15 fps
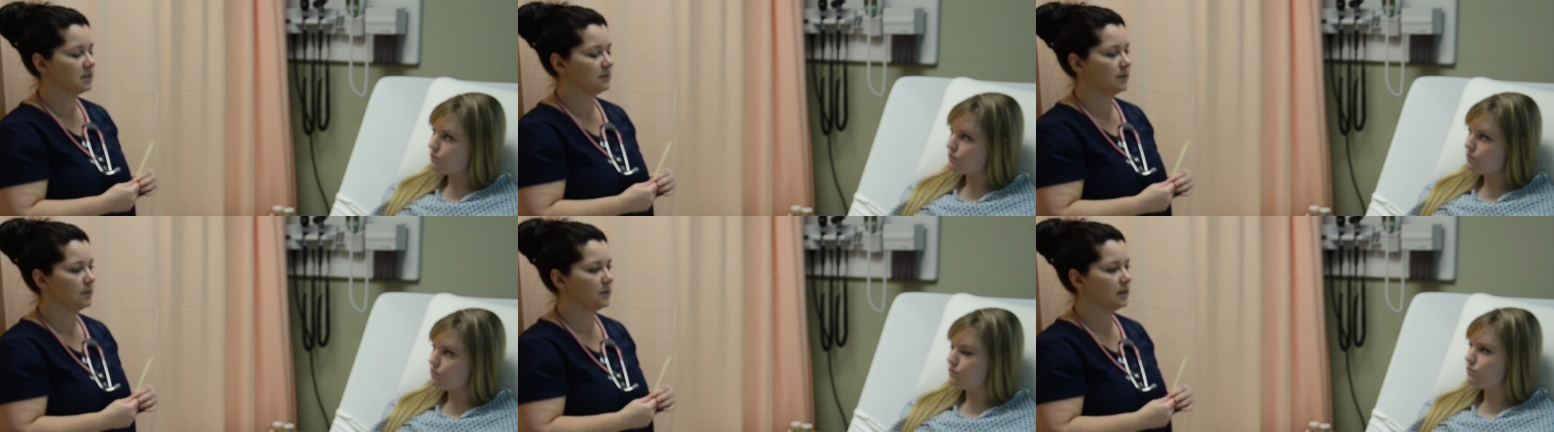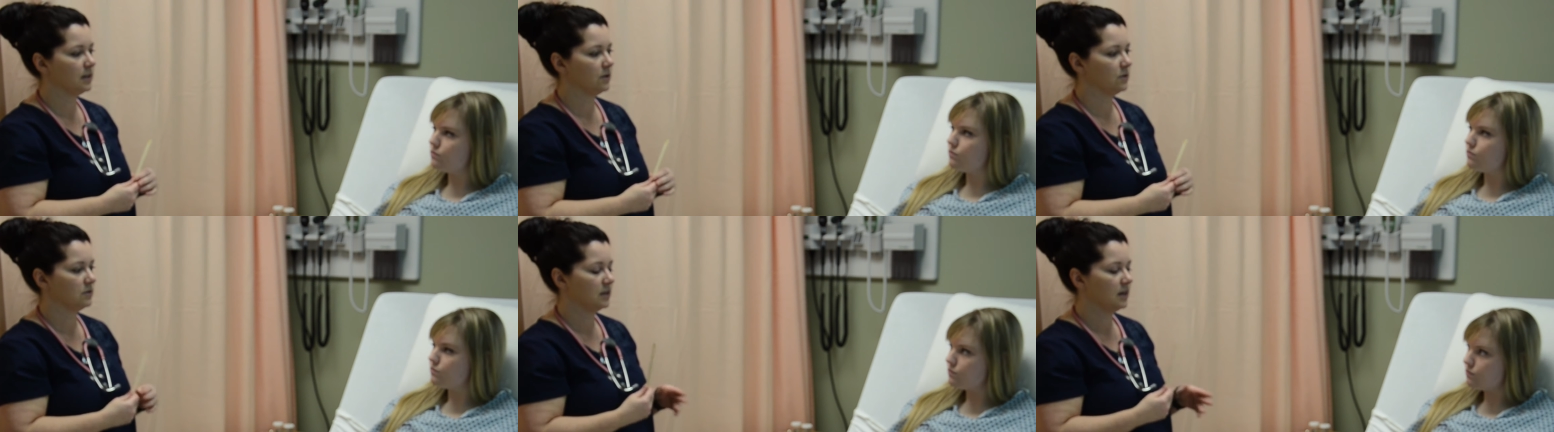Speaker 1: to me
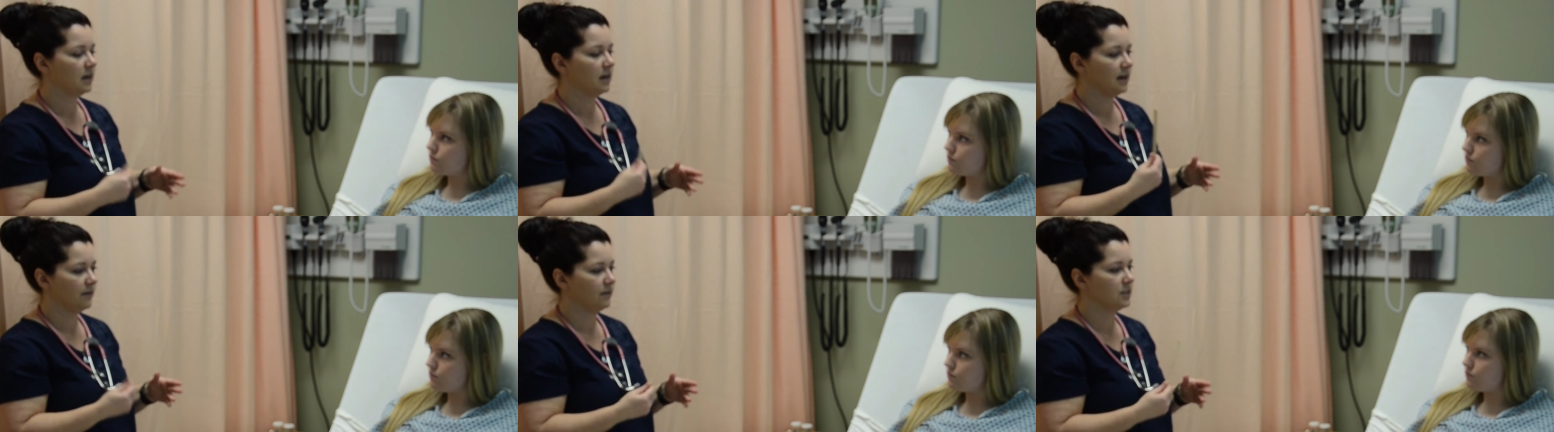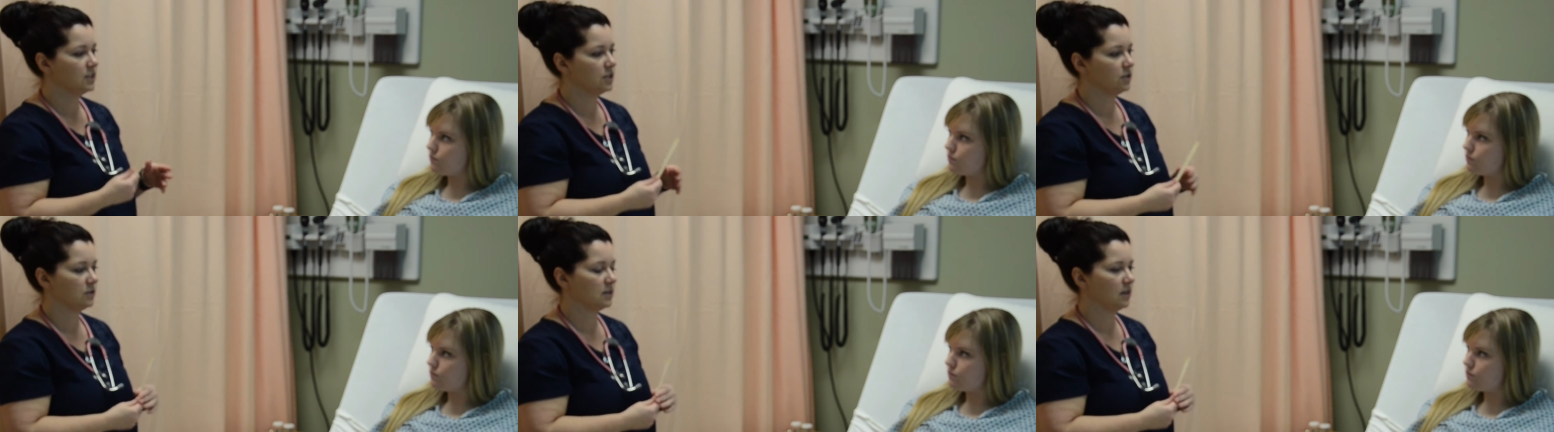without having
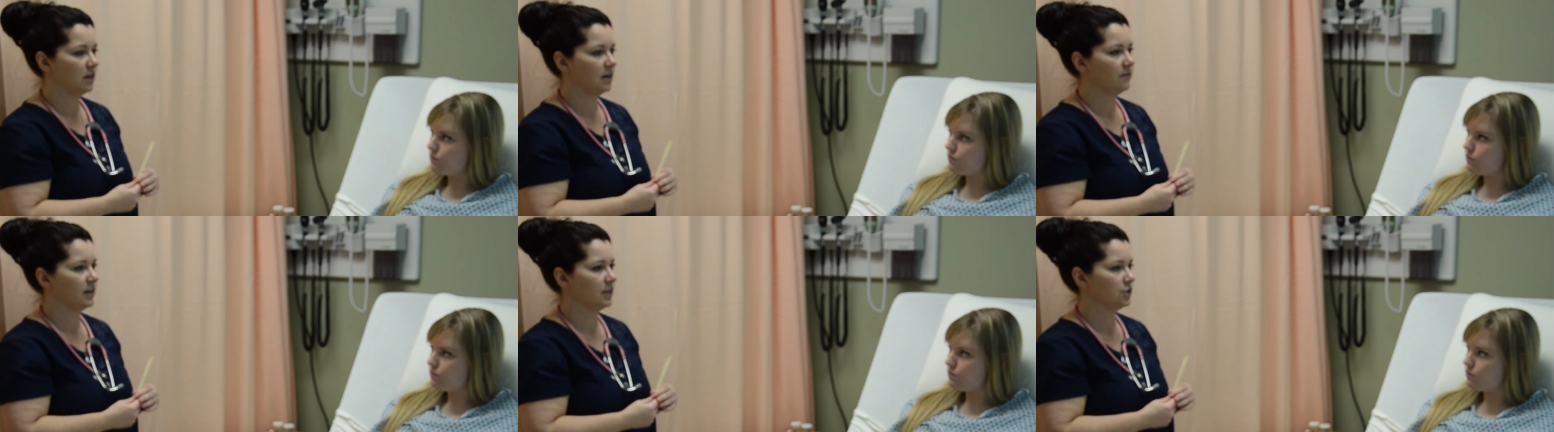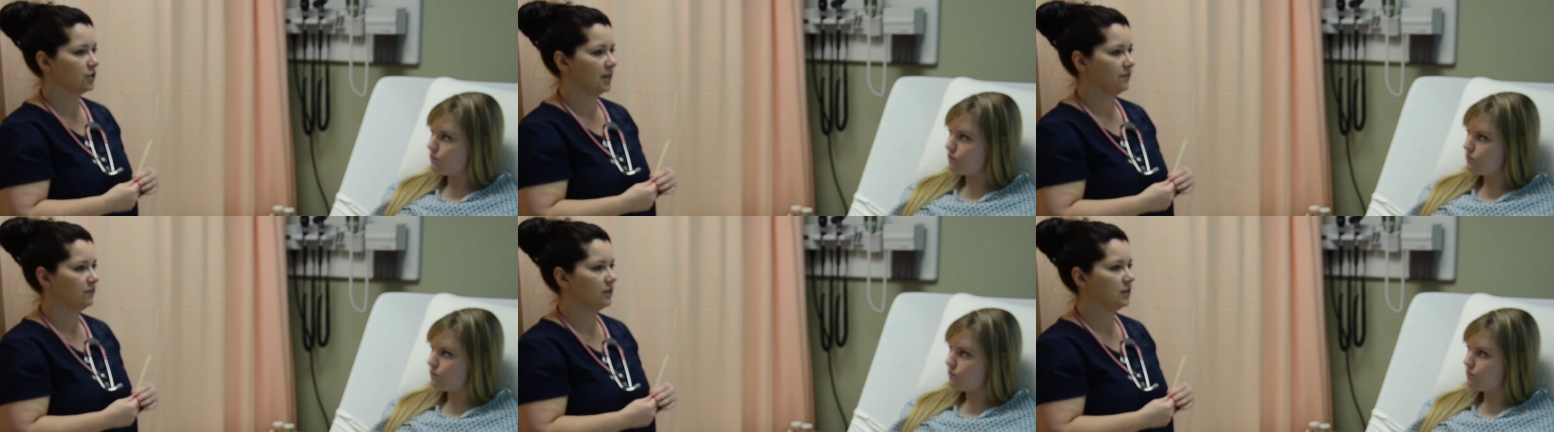to use a lot of extra
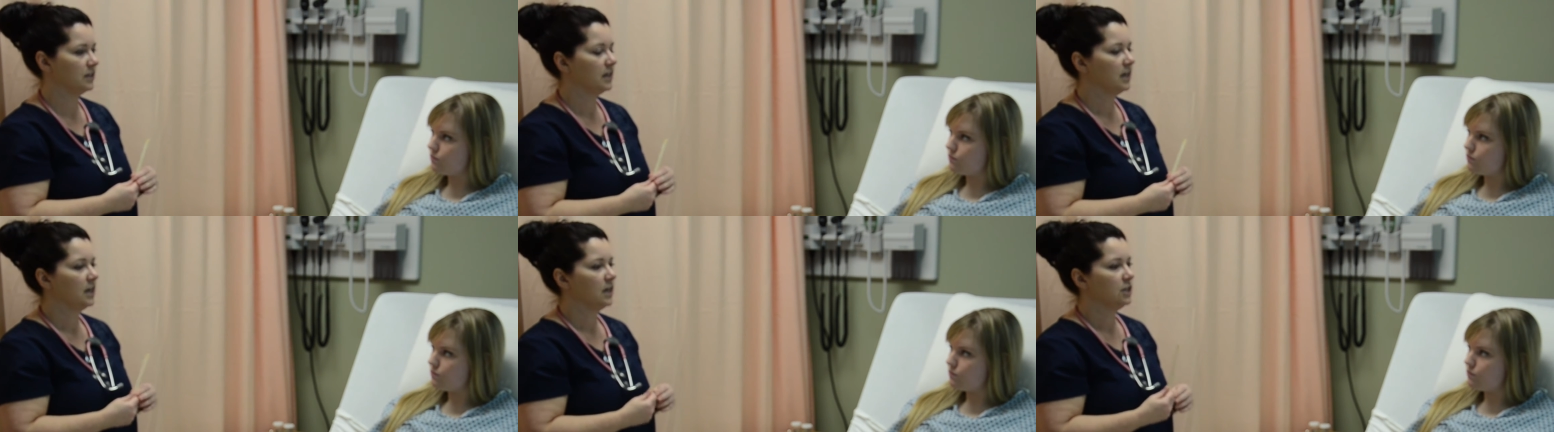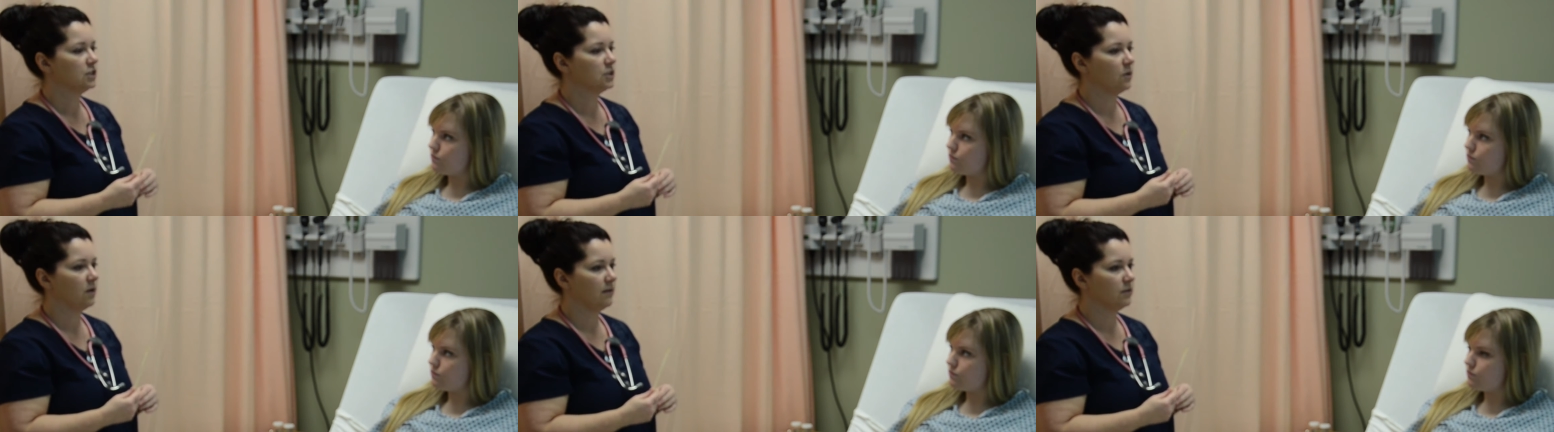effort,
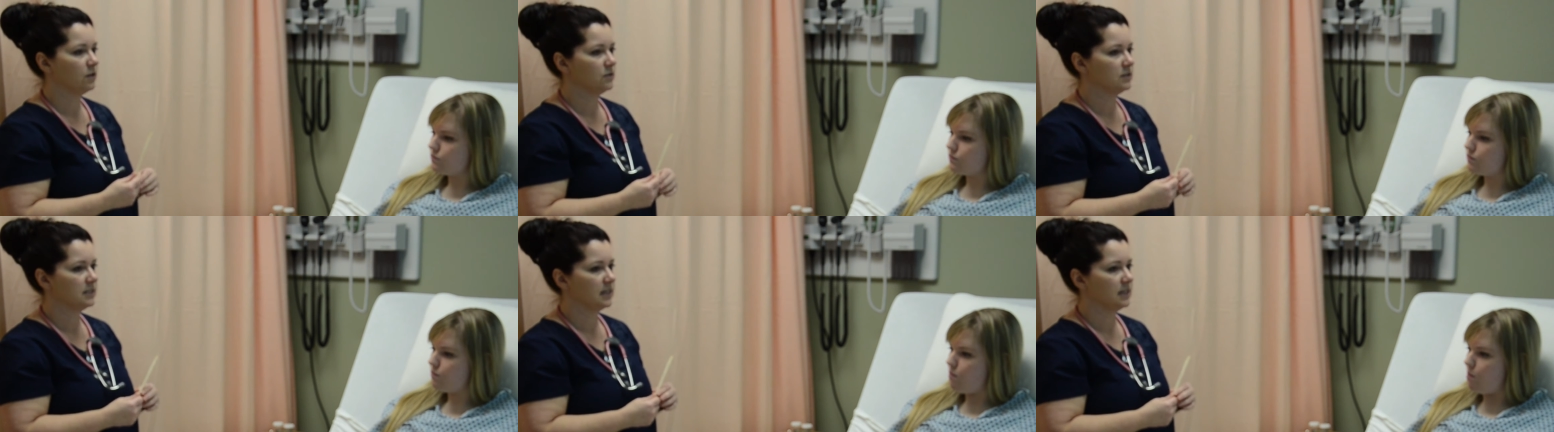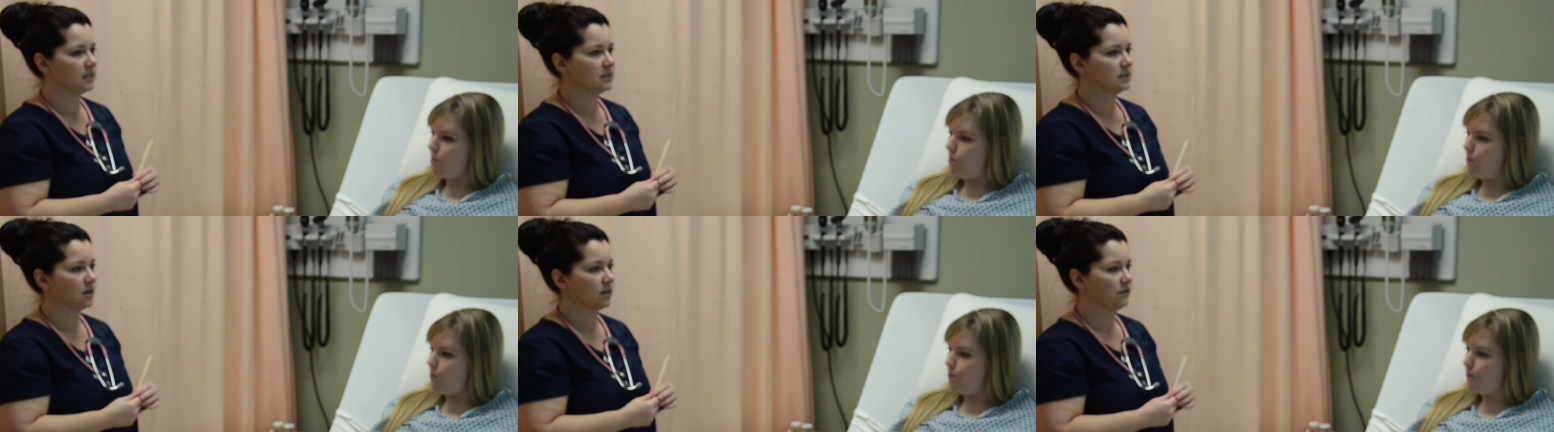so all of those
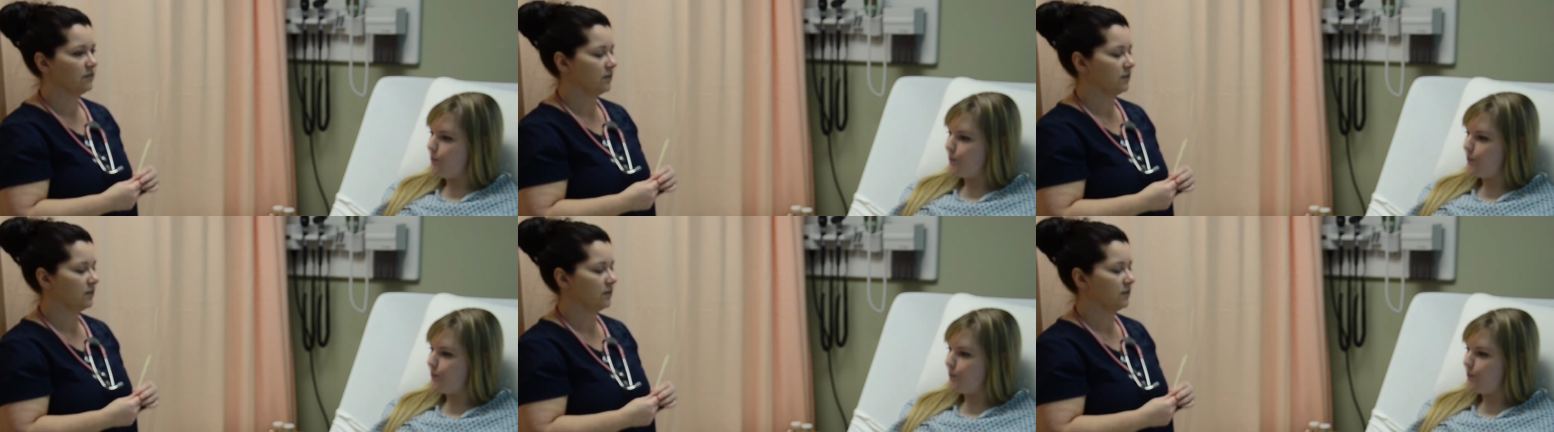things are